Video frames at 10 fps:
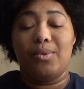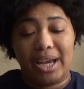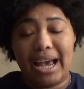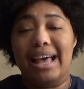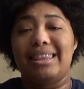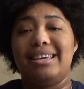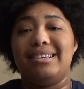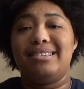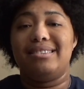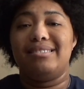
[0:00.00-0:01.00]
We got
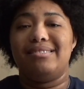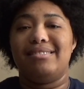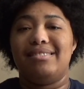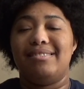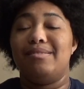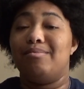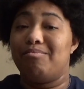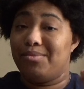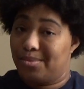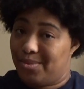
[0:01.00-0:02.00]
this.
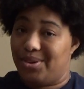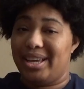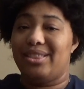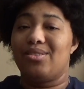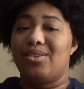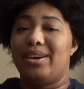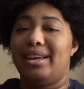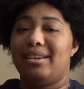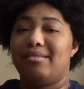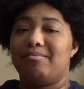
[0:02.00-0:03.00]
We'll get through
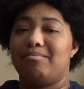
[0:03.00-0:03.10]
it.